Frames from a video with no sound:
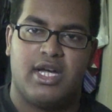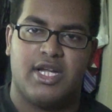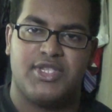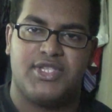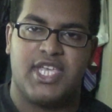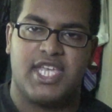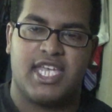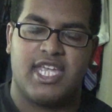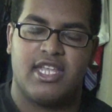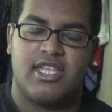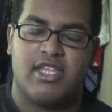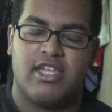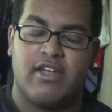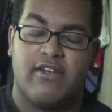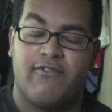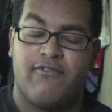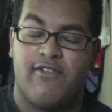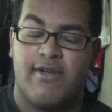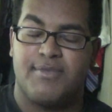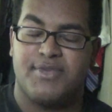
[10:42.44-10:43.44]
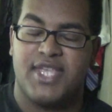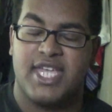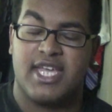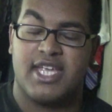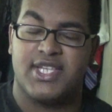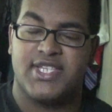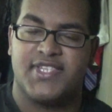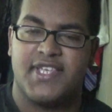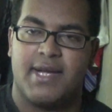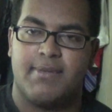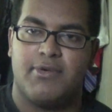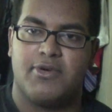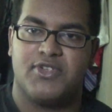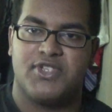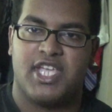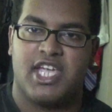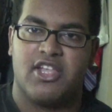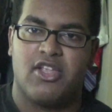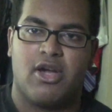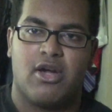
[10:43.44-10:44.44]
taking Sabo's
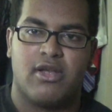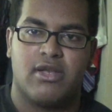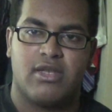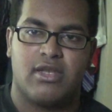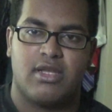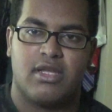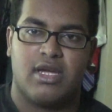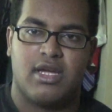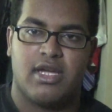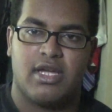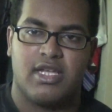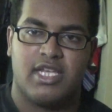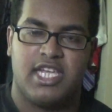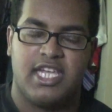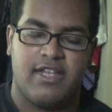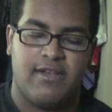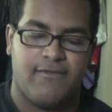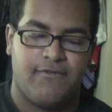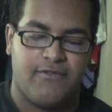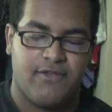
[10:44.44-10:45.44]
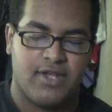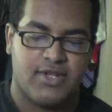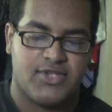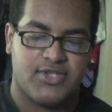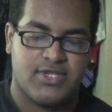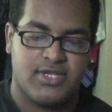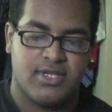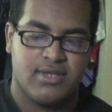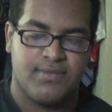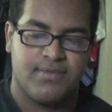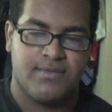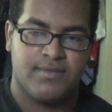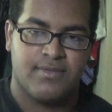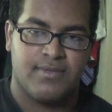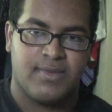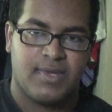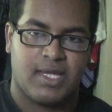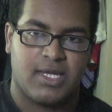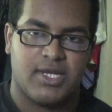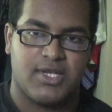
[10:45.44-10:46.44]
head on heat fist,
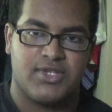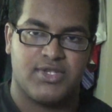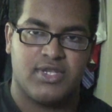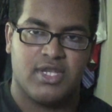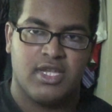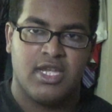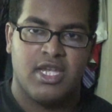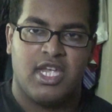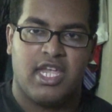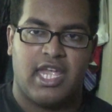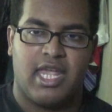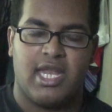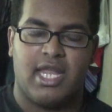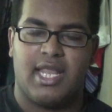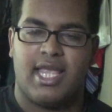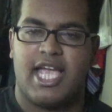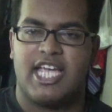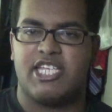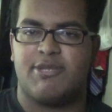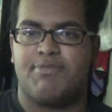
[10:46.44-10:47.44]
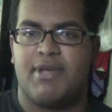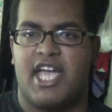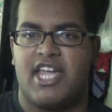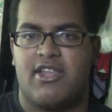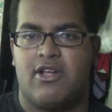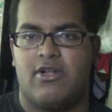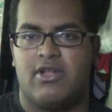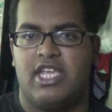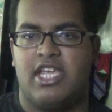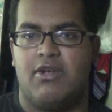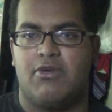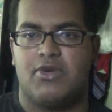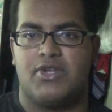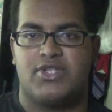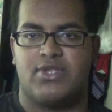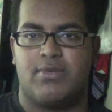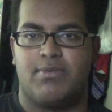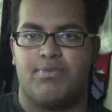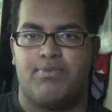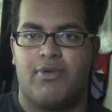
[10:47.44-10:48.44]
because in the last panel he
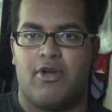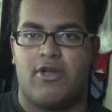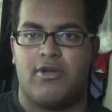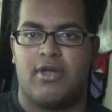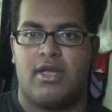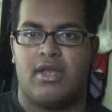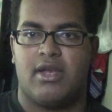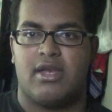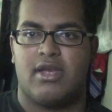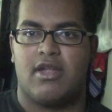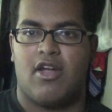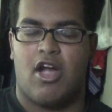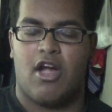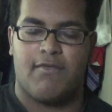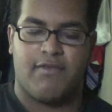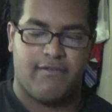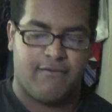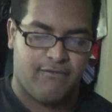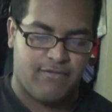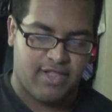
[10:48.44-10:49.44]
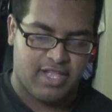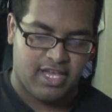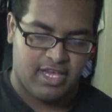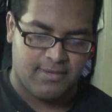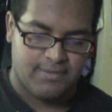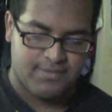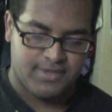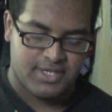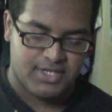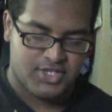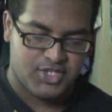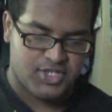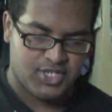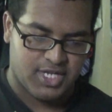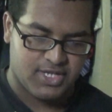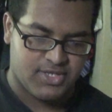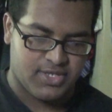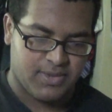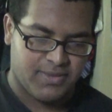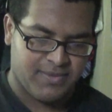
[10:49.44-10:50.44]
was burning off in flames and
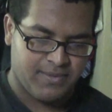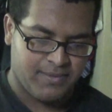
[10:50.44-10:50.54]
shit.